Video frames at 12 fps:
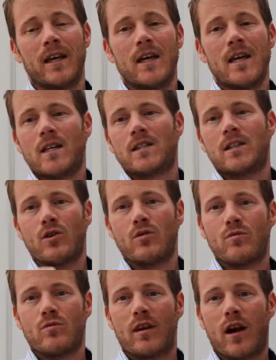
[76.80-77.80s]
So
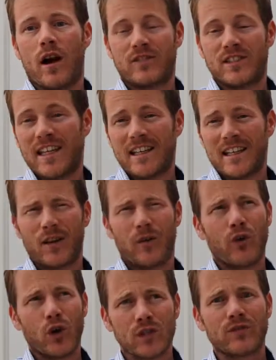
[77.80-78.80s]
I've said it in the
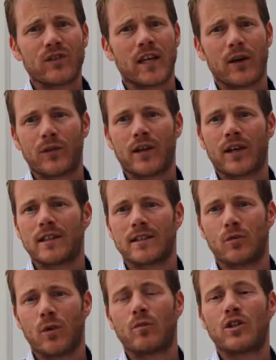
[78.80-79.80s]
first video, I think, is that
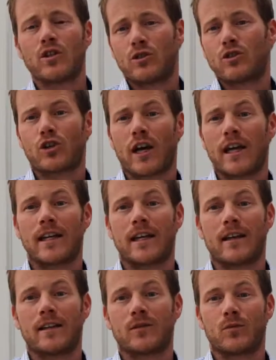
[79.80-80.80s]
when we do the training
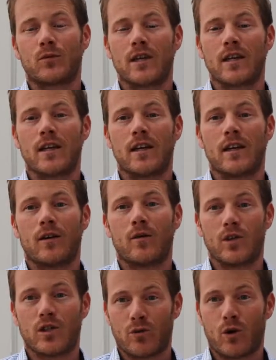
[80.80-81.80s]
is we
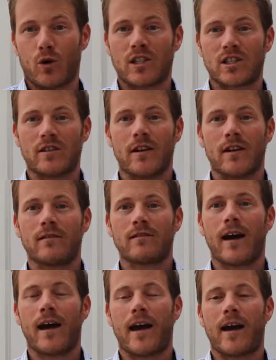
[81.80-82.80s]
do a questionnaire
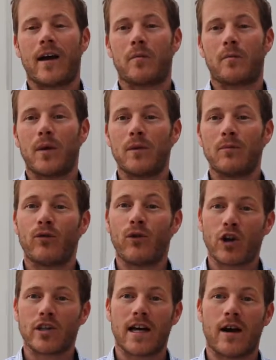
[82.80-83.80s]
and people
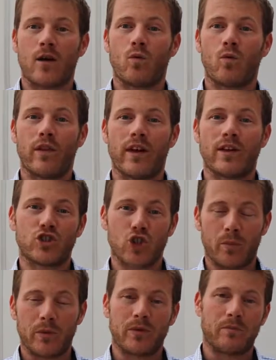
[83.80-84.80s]
find out what their
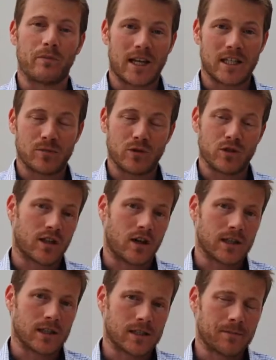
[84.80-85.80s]
dominant management style
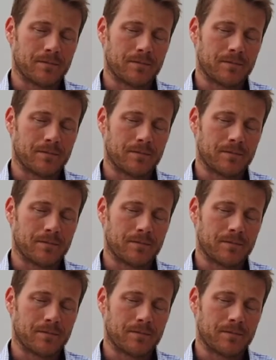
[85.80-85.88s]
is.